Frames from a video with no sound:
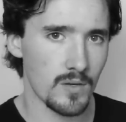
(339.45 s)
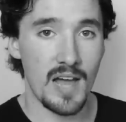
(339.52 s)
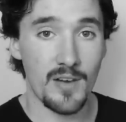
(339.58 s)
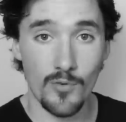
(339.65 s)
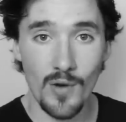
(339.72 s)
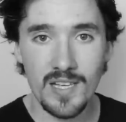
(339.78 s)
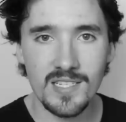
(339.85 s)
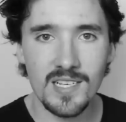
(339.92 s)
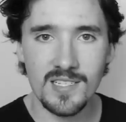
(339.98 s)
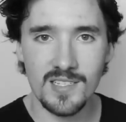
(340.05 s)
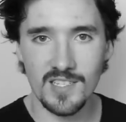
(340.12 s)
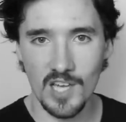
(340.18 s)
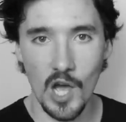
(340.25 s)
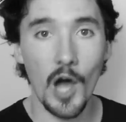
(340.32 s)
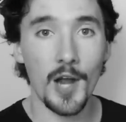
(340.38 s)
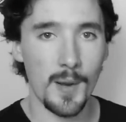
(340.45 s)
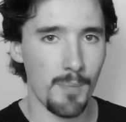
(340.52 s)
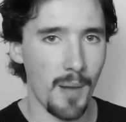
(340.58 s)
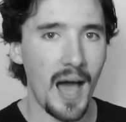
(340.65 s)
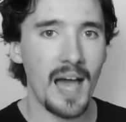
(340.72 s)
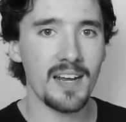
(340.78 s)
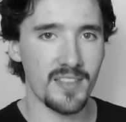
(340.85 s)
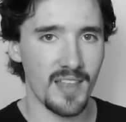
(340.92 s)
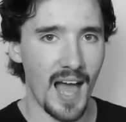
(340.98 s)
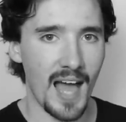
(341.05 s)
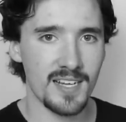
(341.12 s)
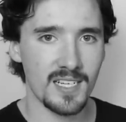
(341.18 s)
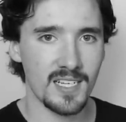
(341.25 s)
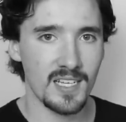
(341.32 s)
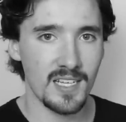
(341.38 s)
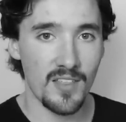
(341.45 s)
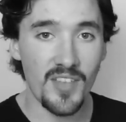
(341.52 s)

And racists can't abide that.